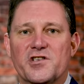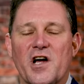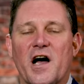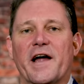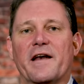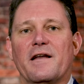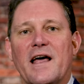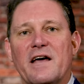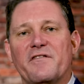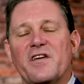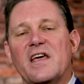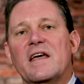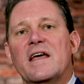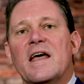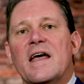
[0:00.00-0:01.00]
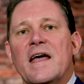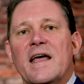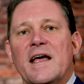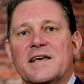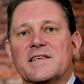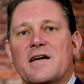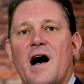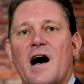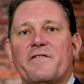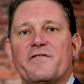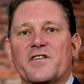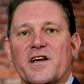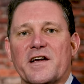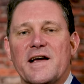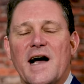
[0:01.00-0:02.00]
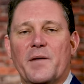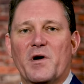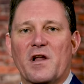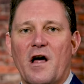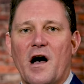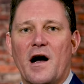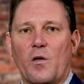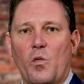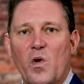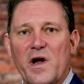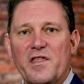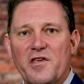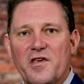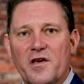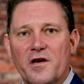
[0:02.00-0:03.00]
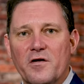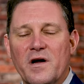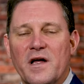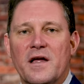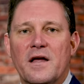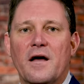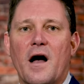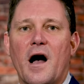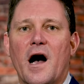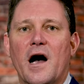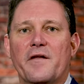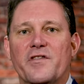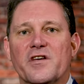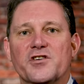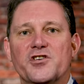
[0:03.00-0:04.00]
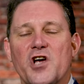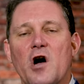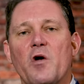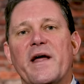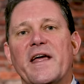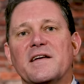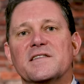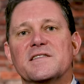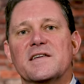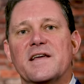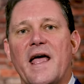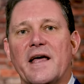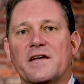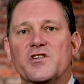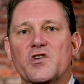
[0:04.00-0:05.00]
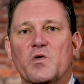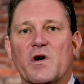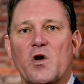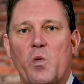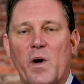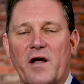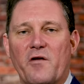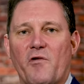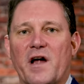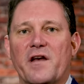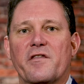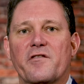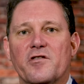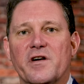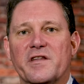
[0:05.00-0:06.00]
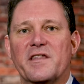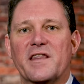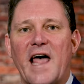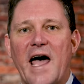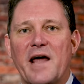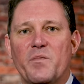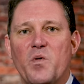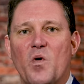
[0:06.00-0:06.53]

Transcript: John Levy has offered to come along with you on the showings and do a quick run through at that